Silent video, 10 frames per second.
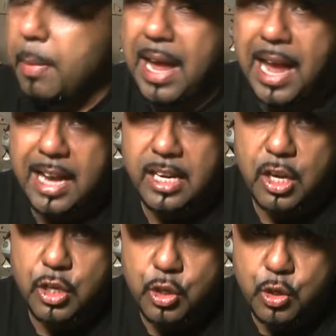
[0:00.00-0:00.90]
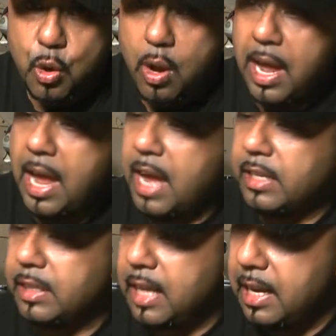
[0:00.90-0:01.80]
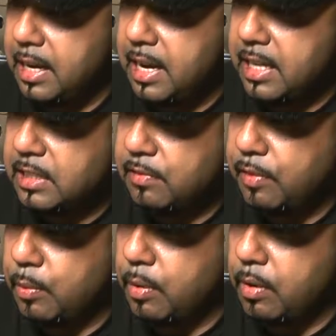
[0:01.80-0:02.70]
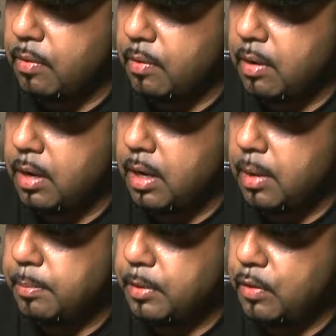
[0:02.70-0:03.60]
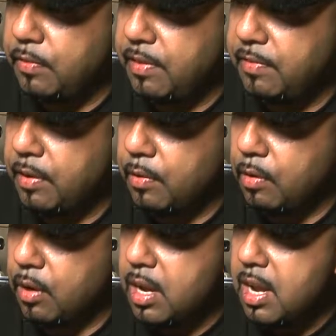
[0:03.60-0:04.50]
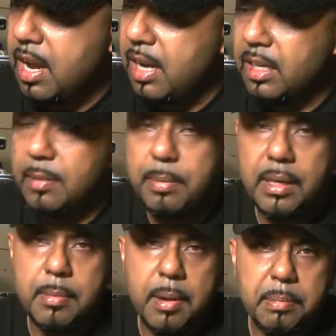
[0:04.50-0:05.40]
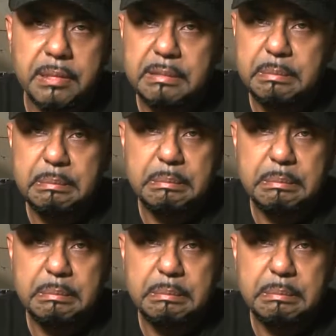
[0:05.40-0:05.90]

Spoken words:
But had I not had that lens filter, UV filter on, and you can pick them up as